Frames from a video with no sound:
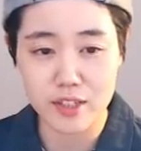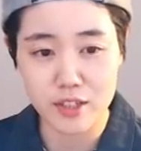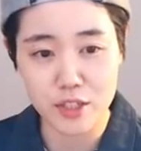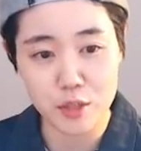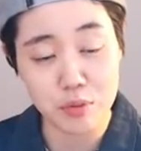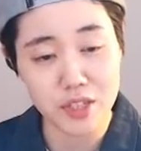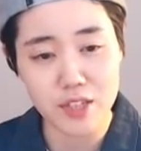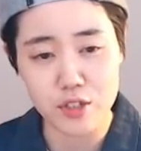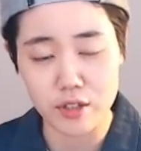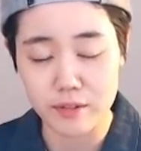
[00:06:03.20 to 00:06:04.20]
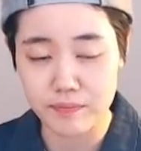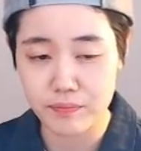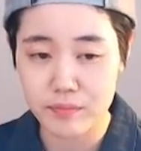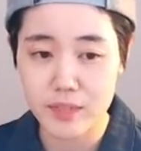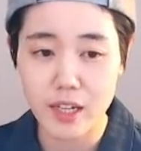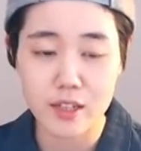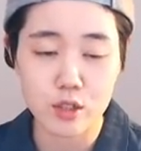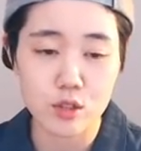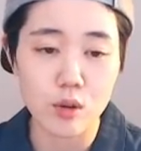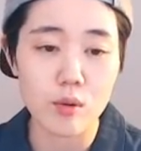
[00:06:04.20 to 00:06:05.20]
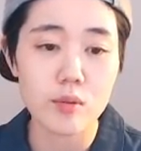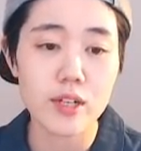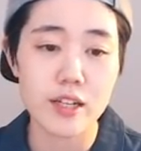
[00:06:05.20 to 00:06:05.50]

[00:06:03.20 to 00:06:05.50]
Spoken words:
this potential. So